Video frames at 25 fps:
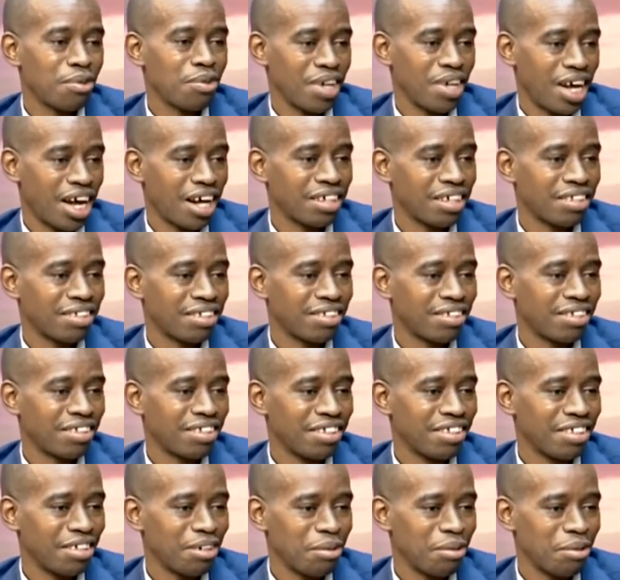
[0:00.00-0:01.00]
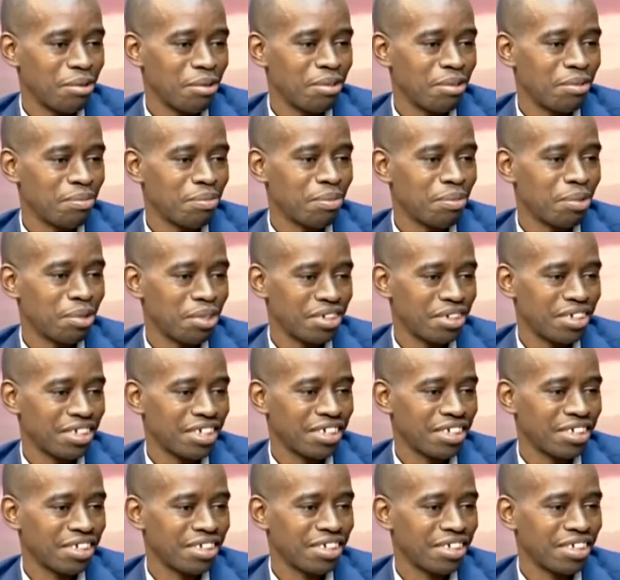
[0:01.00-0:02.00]
conducts the whole
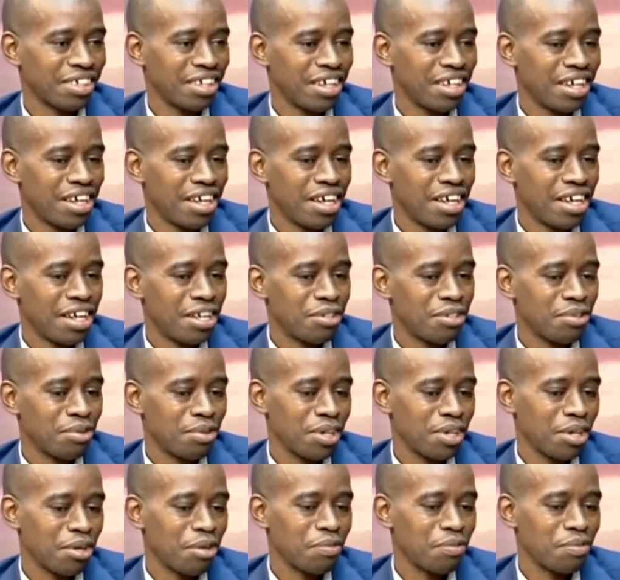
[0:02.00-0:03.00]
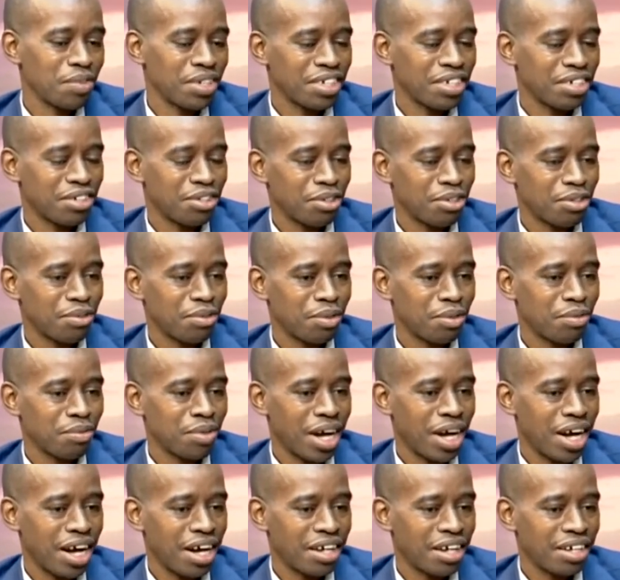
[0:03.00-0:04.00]
process. So the conversations
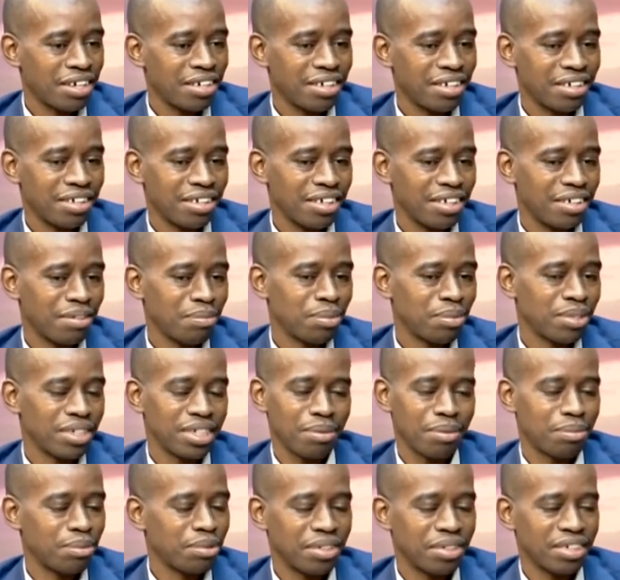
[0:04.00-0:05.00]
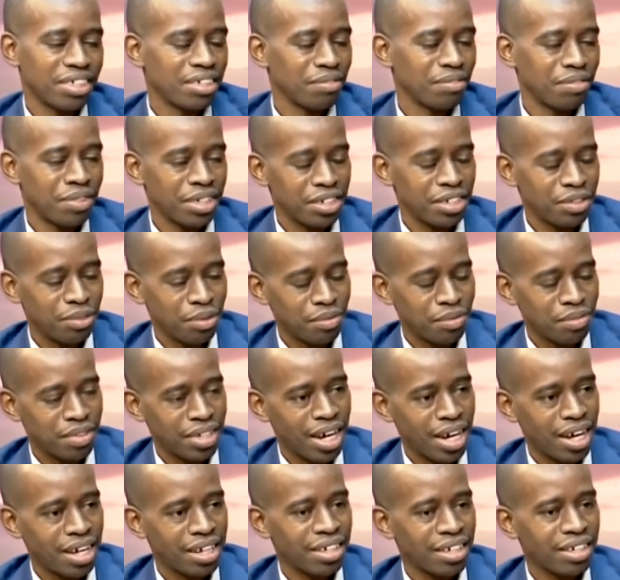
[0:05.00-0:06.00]
we've had, the perception surveys we've
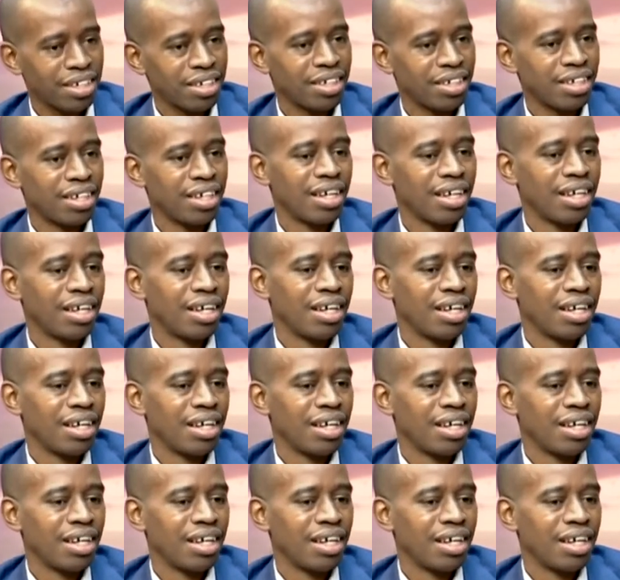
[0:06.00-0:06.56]
done,